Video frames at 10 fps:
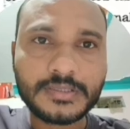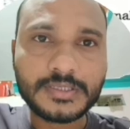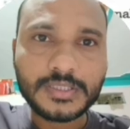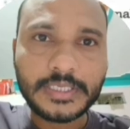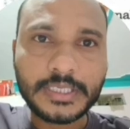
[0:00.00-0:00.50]

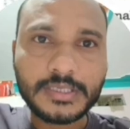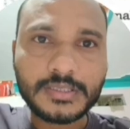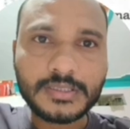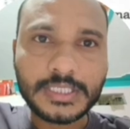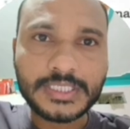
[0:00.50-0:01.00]
a
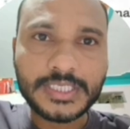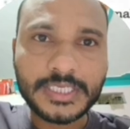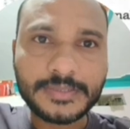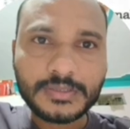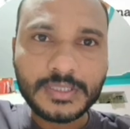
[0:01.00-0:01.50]

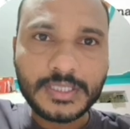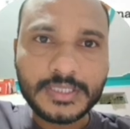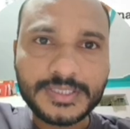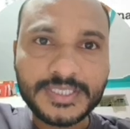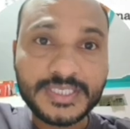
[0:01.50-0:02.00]
Triste and
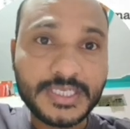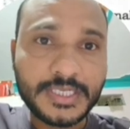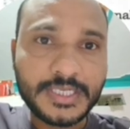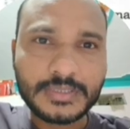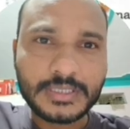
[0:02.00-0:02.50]
cistern